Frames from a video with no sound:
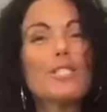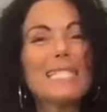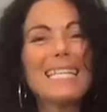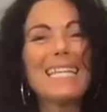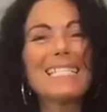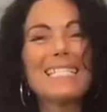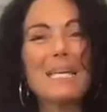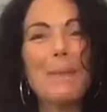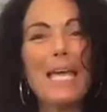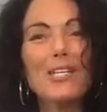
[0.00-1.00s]
still in the
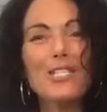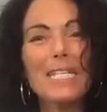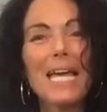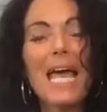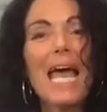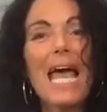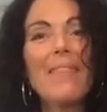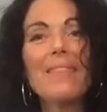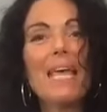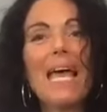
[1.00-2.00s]
same energy.
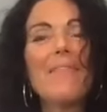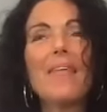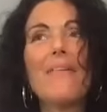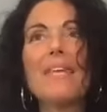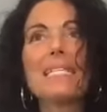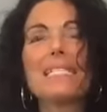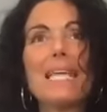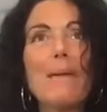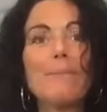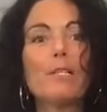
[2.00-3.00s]
And the
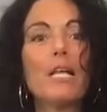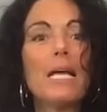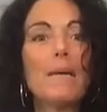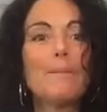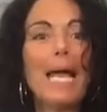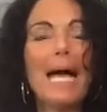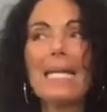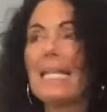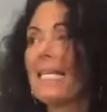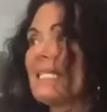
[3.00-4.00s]
example behind
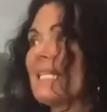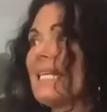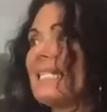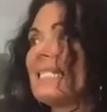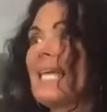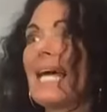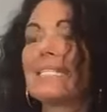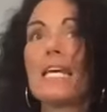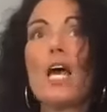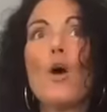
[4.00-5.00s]
this is that
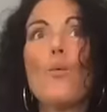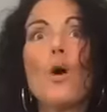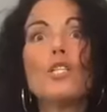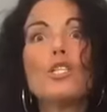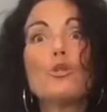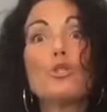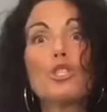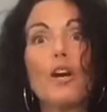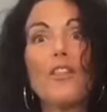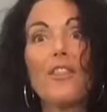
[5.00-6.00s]
once you
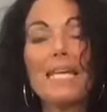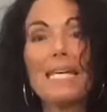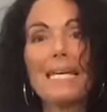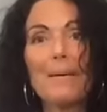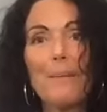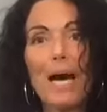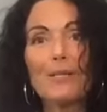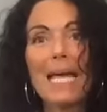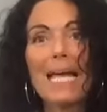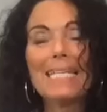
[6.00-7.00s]
start thinking about
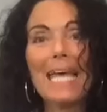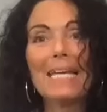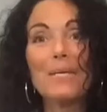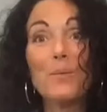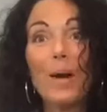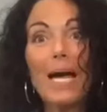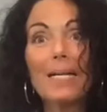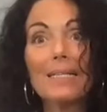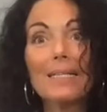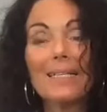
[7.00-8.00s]
getting
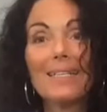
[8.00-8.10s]
well,